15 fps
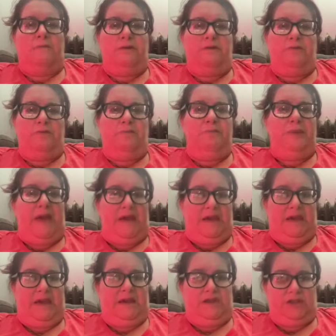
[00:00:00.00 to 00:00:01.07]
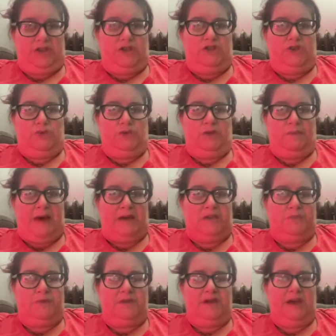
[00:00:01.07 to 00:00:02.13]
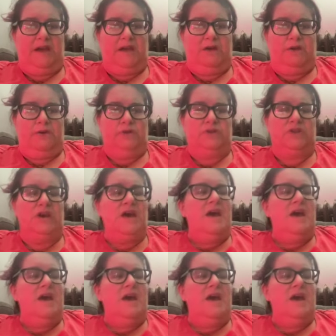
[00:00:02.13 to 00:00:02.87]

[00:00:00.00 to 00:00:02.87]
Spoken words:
of a baking dish with the mashed potatoes,